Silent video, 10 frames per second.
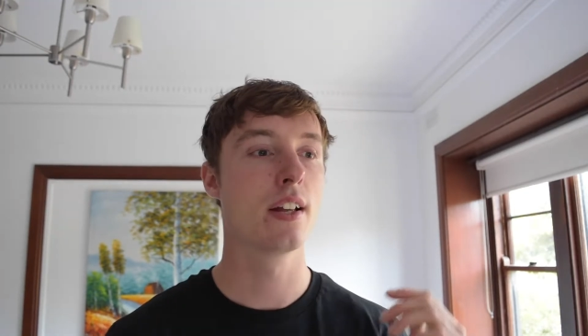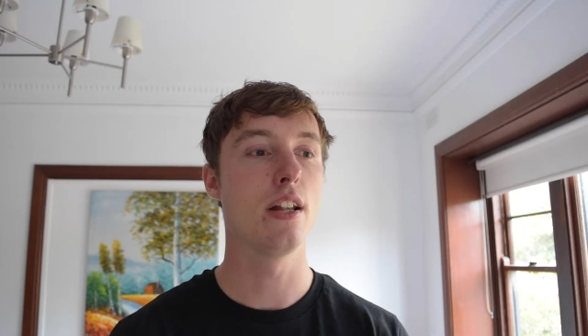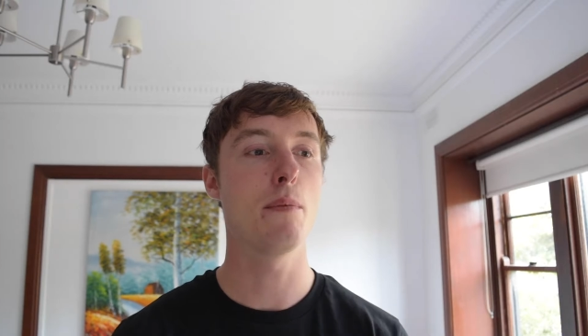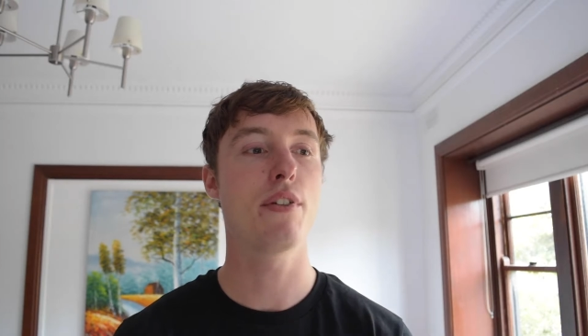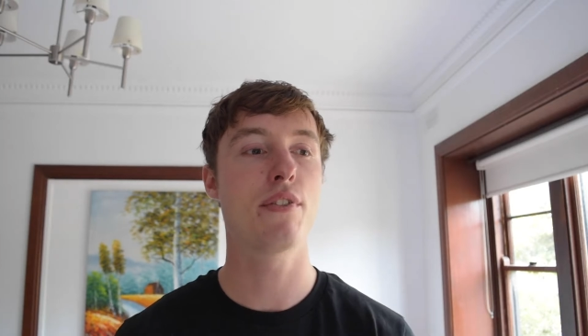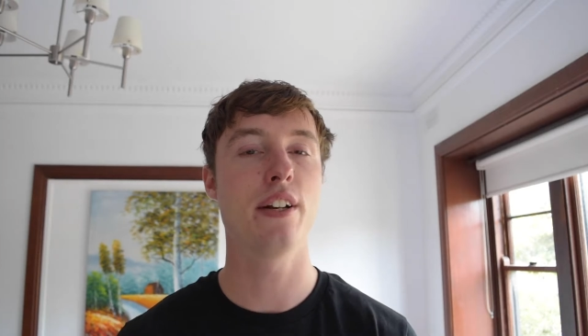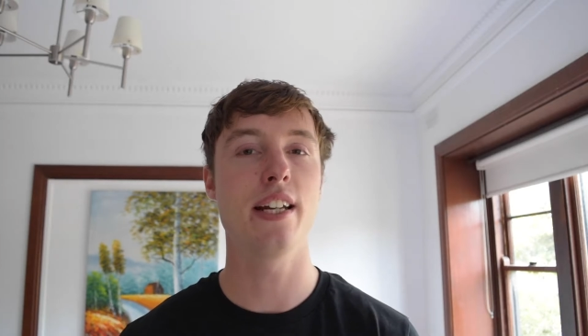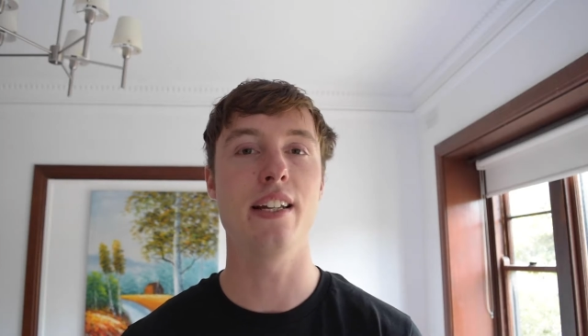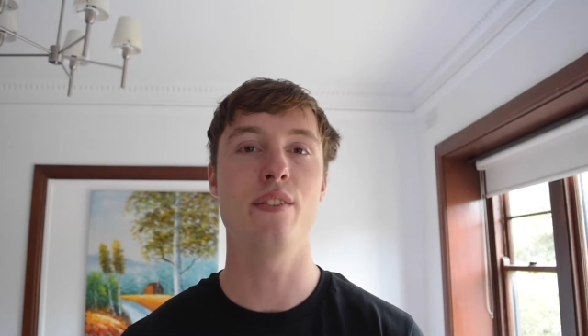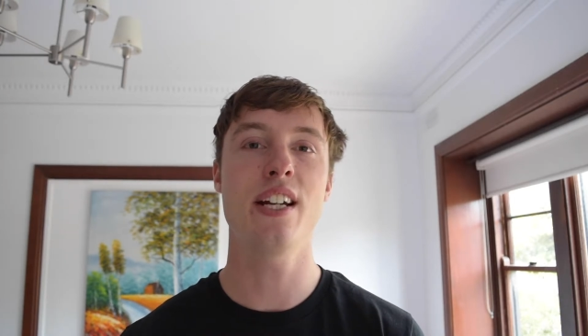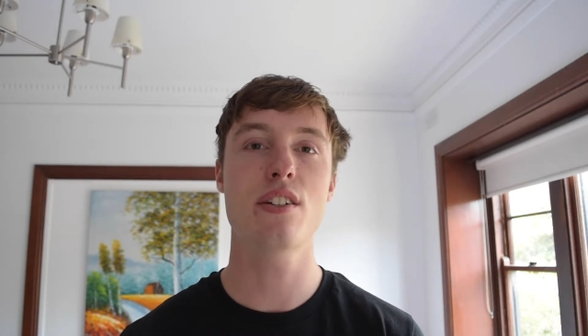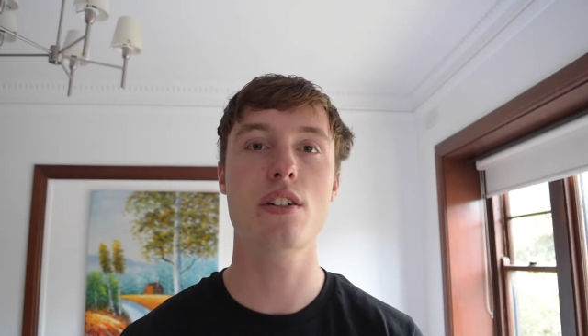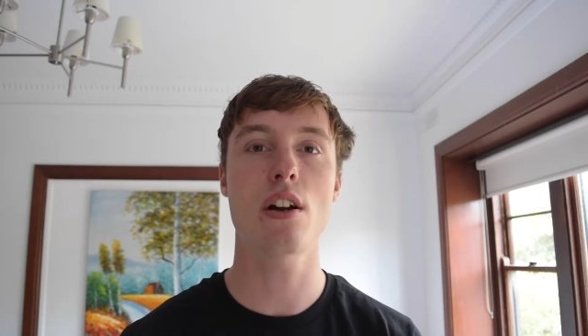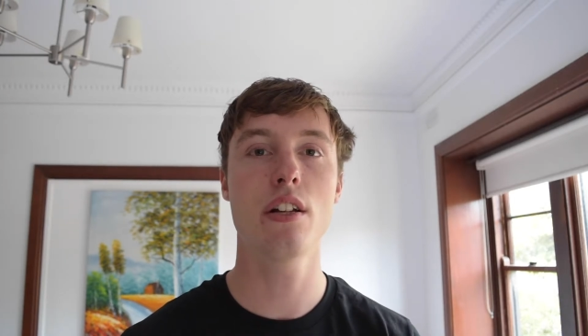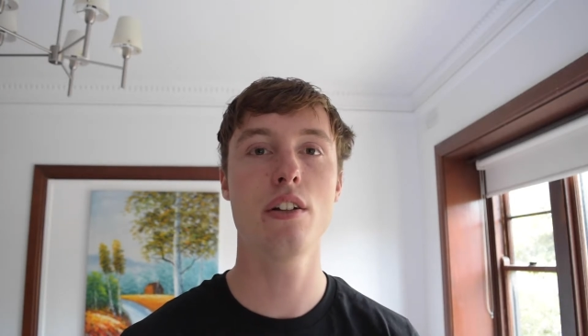Number three, you get
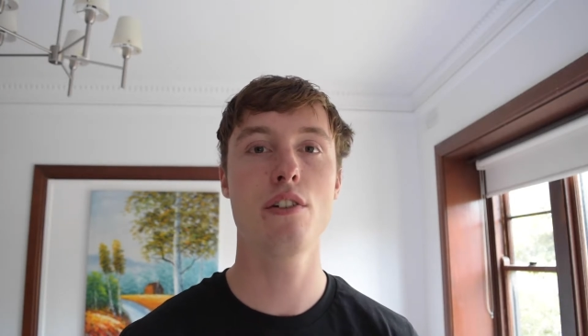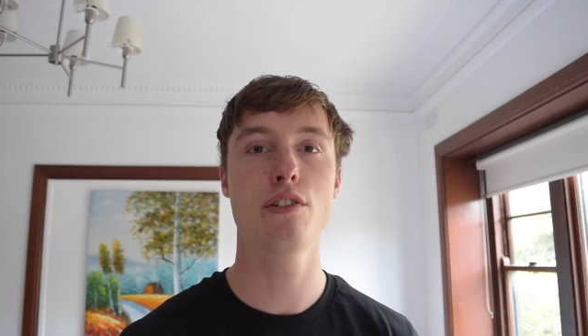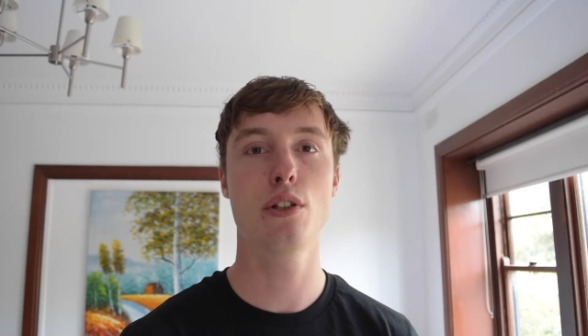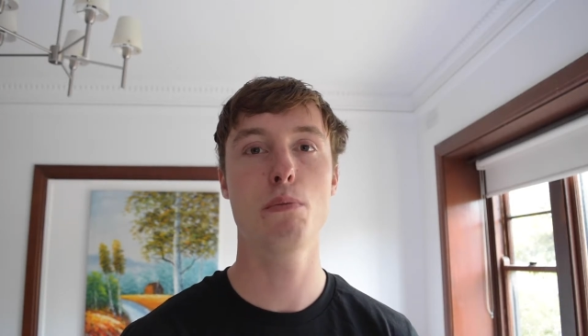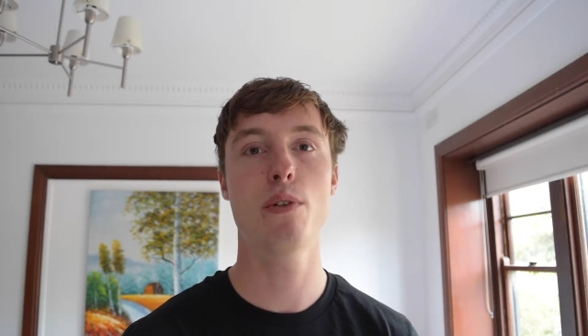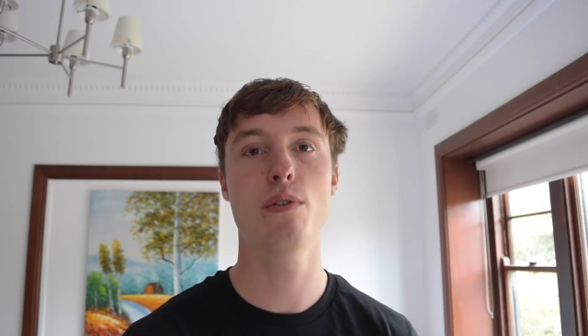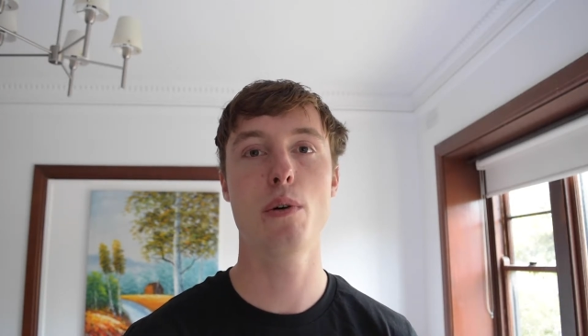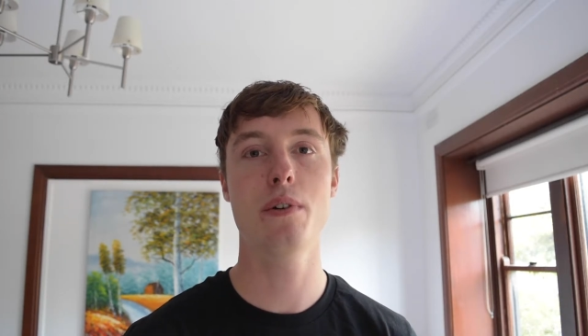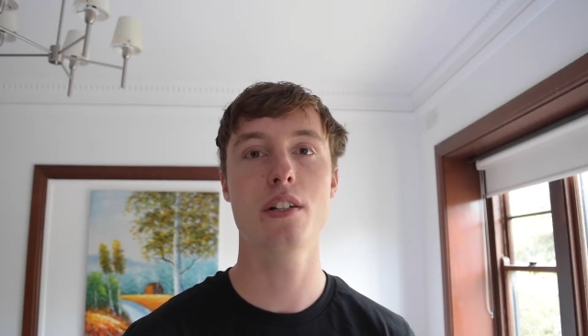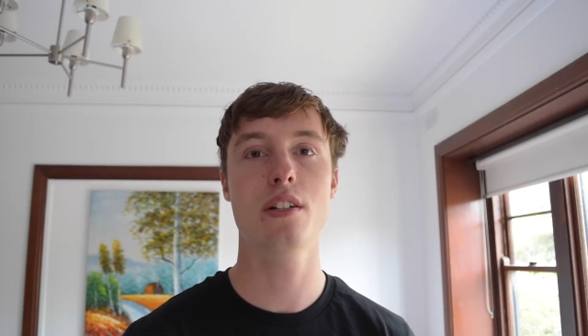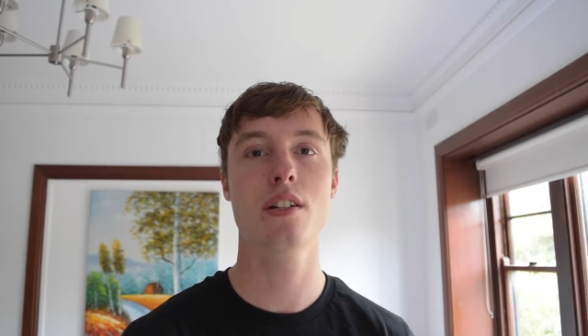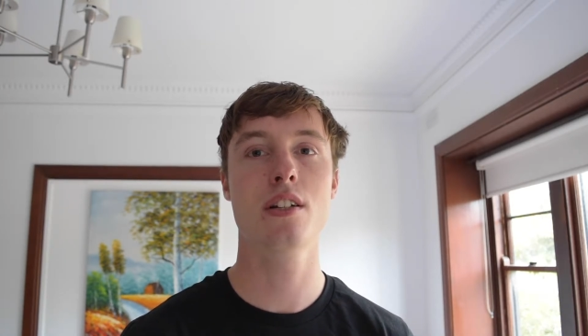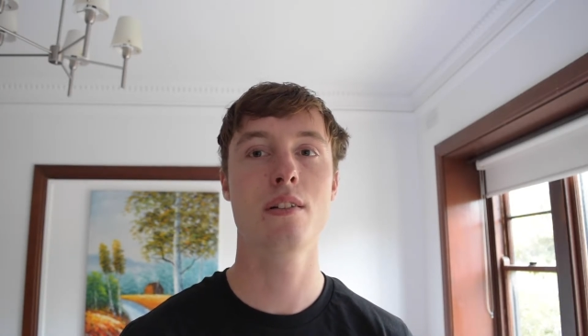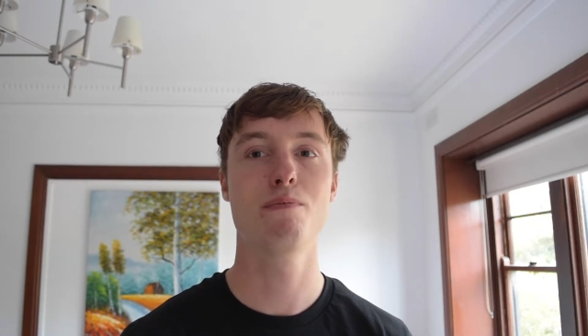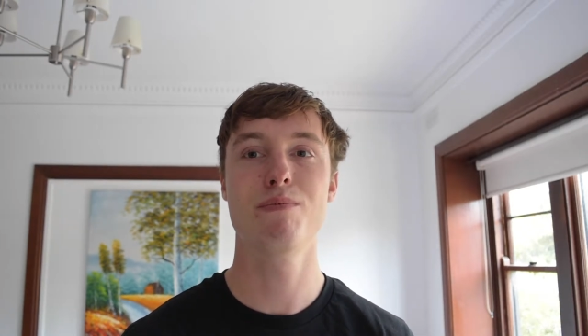solid overall
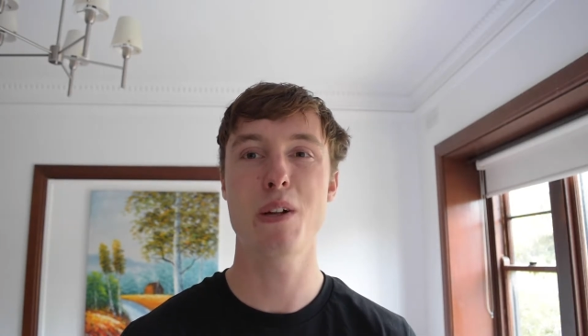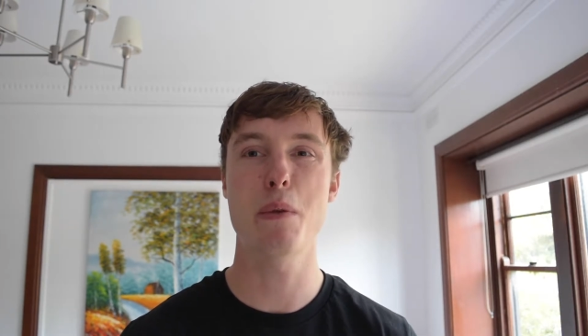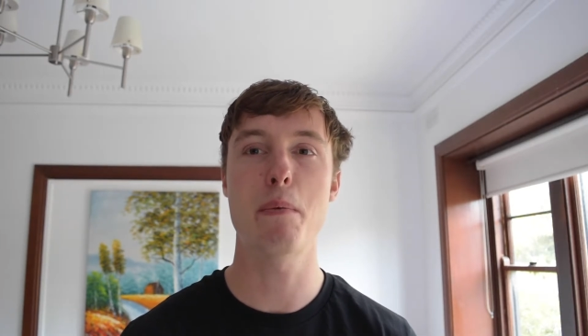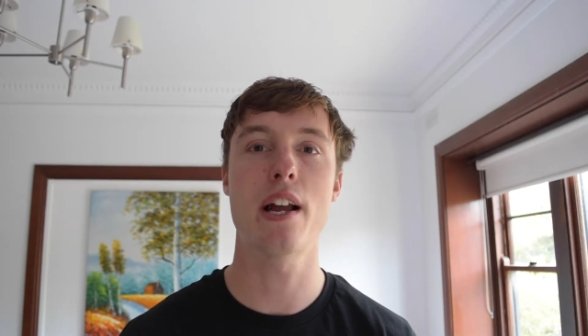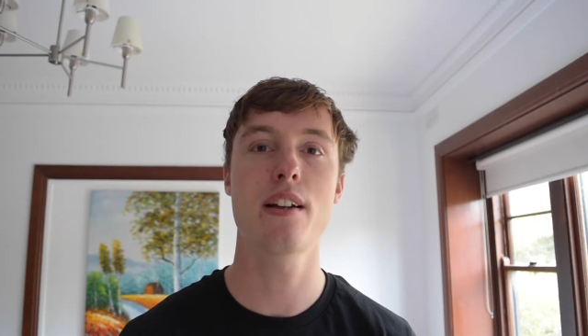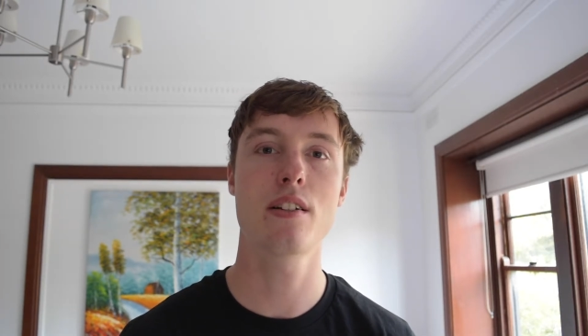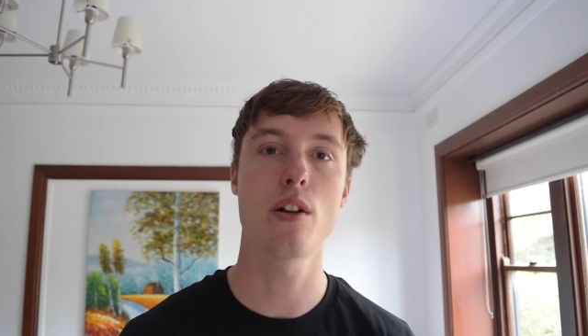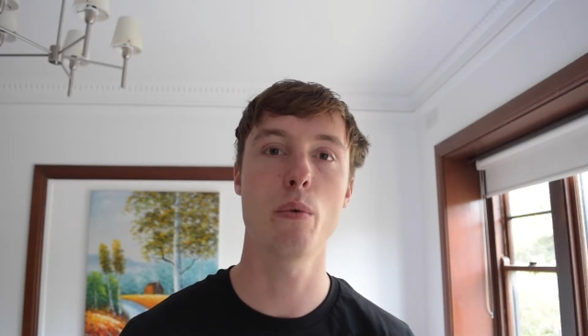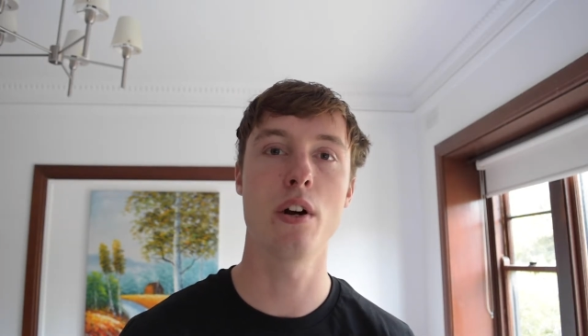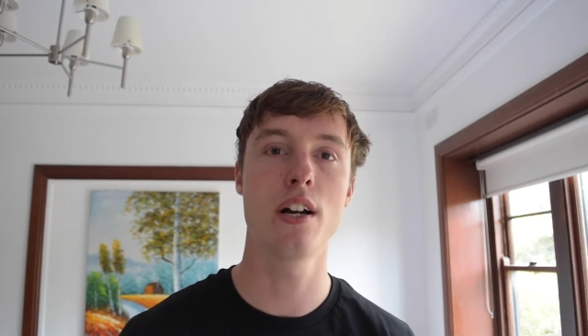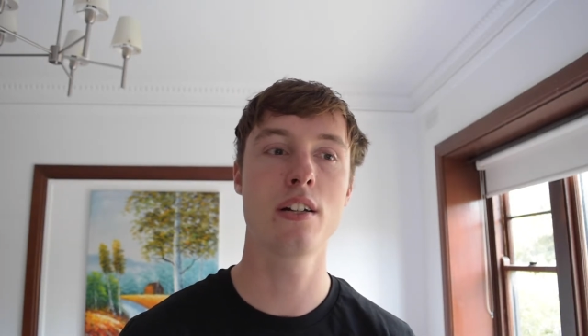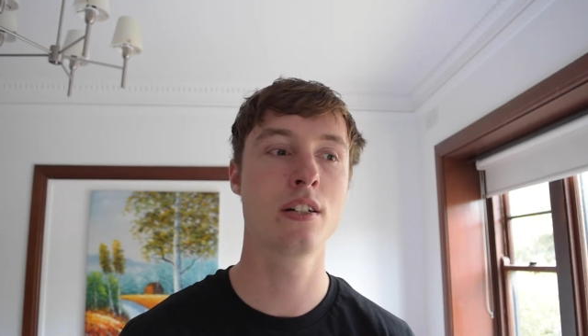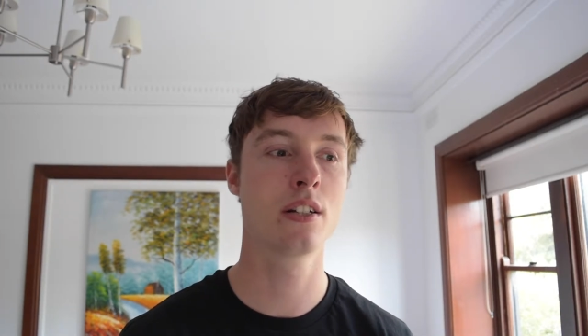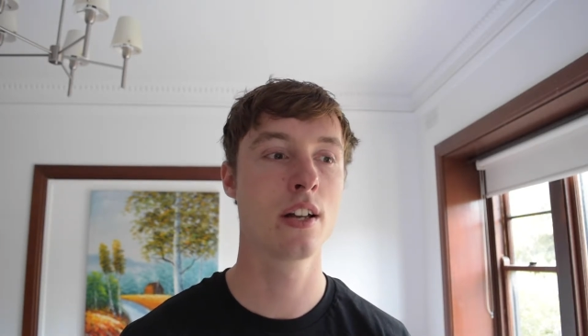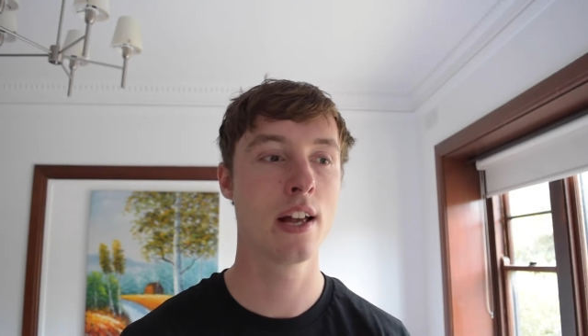performance, not the best, not the
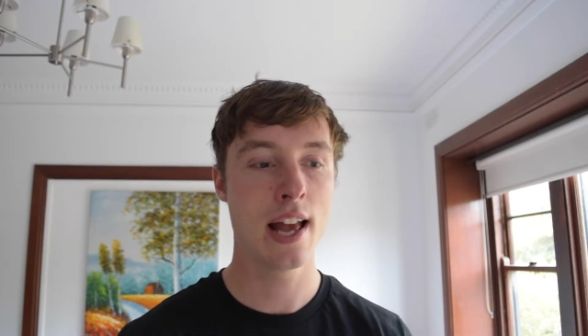worst.